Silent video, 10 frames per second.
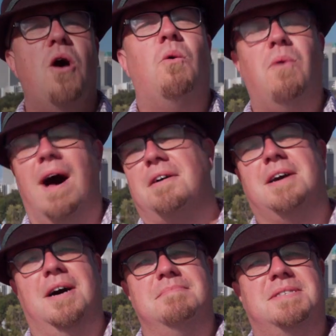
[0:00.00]

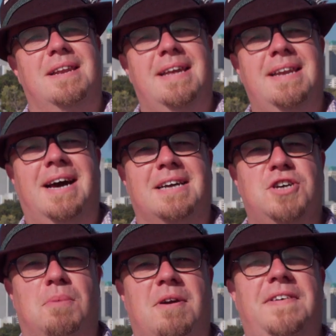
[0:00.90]
Welcome to Linde
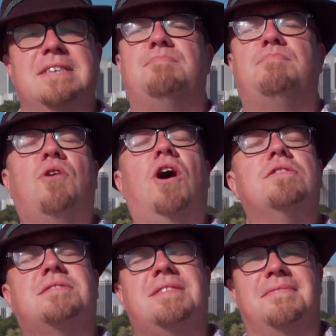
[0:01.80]
Oktoberfest
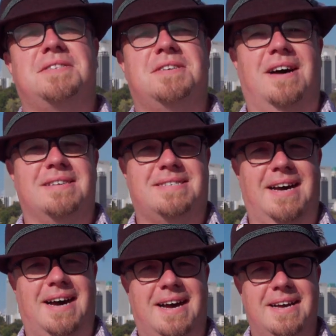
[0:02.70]
Prost
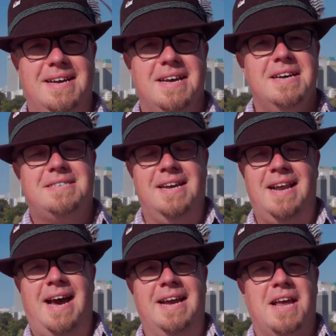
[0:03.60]
Tulsa.
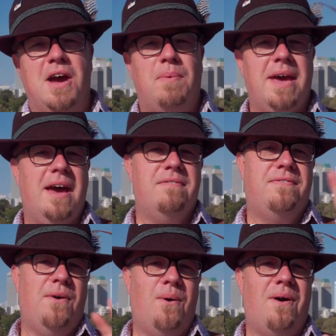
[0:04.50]
Tonight, we have
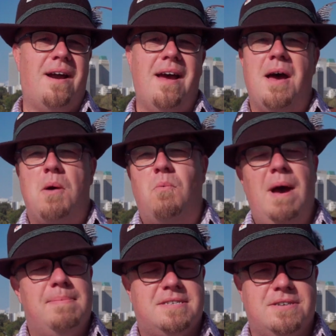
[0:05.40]
four
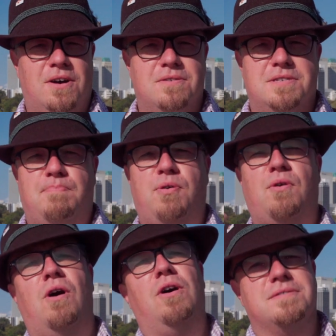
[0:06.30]
webisodes,
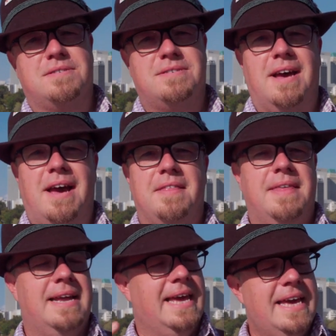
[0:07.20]
Prost,
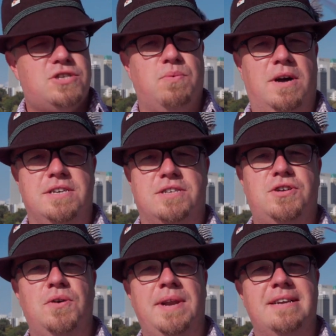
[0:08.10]
In each one you
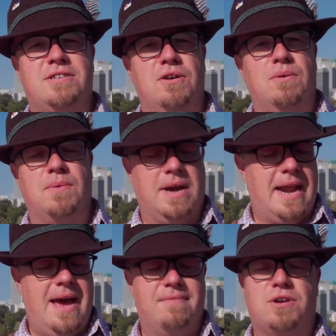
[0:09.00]
tune into and we're gonna
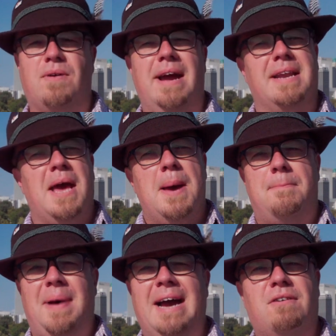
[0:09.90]
have great
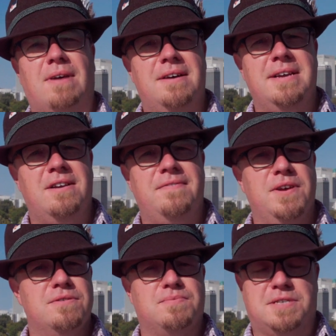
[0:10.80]
background
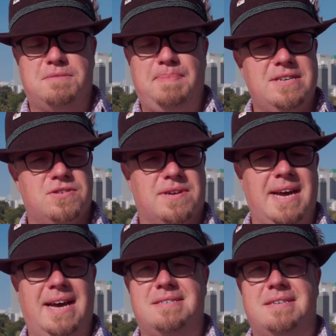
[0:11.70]
interviews with special
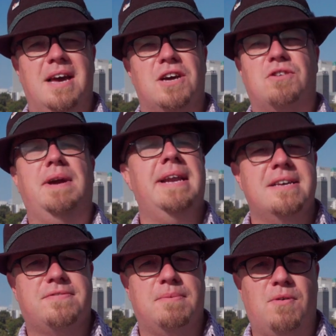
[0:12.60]
guests,
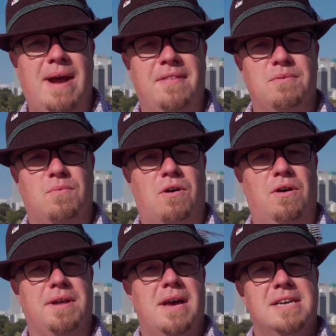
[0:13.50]
greetings from around the
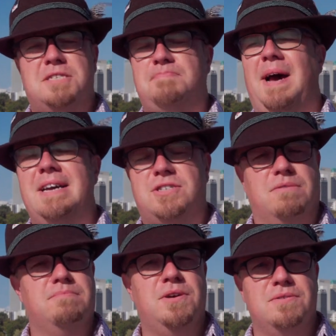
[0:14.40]
world, special
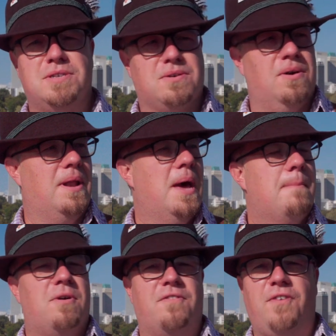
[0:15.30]
musical
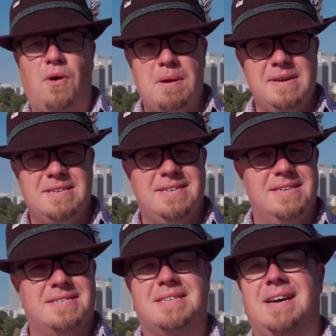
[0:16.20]

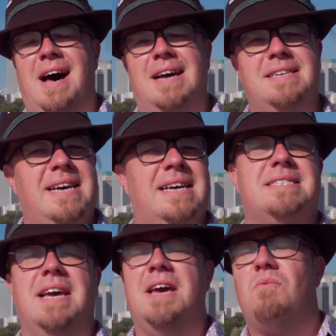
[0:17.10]
performances,
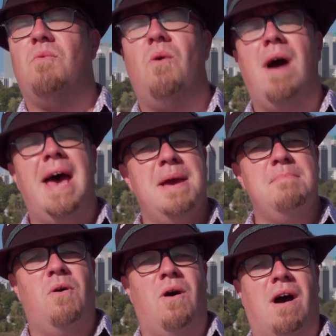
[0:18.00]
contests, and way
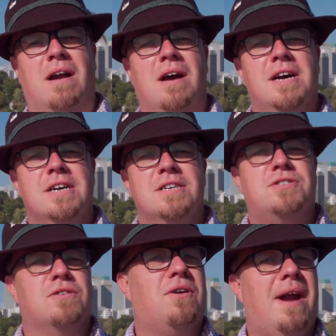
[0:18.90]
more.
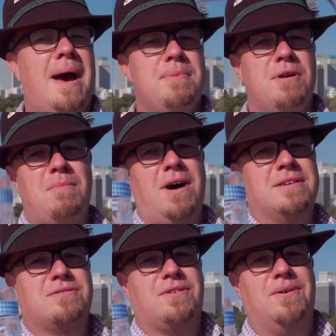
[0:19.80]
So grab your
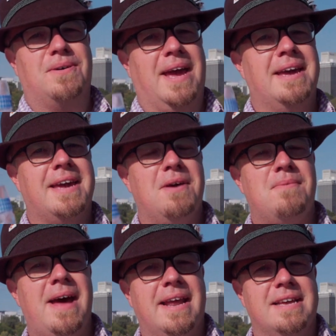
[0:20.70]
Moss and get
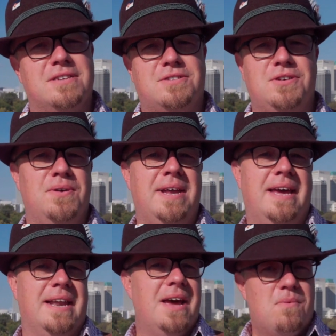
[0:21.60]
ready to tune
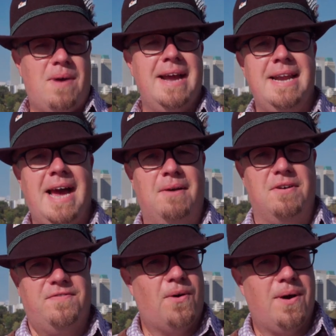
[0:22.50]
in right now
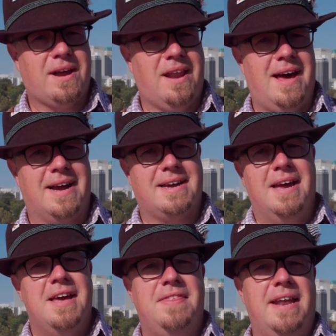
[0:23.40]
at 4 o'clock,
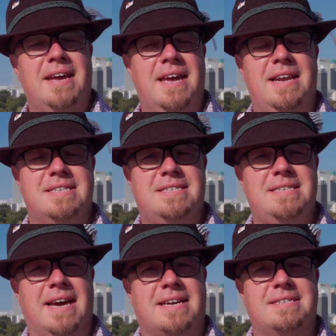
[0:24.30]
then again at
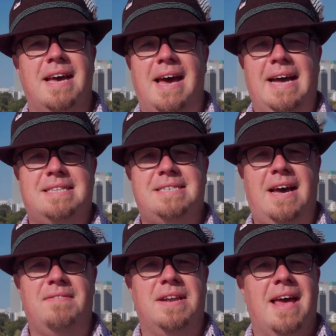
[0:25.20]
6, at
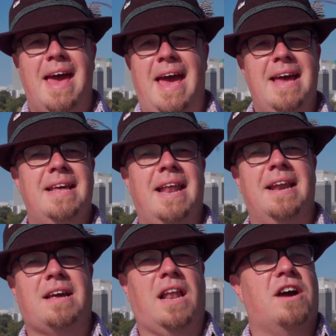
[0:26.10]
7, and at
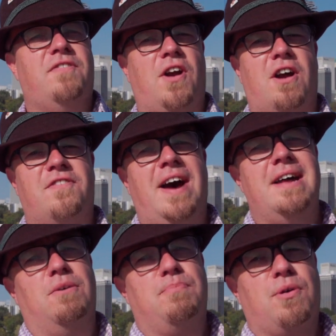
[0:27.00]
8 o'clock for our
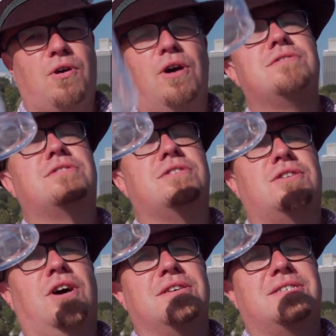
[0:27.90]
final Prost to
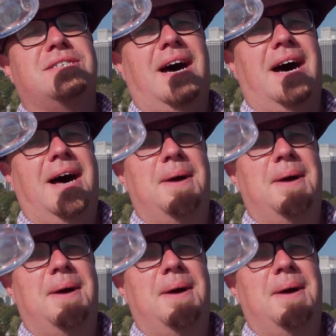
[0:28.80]
Tulsa.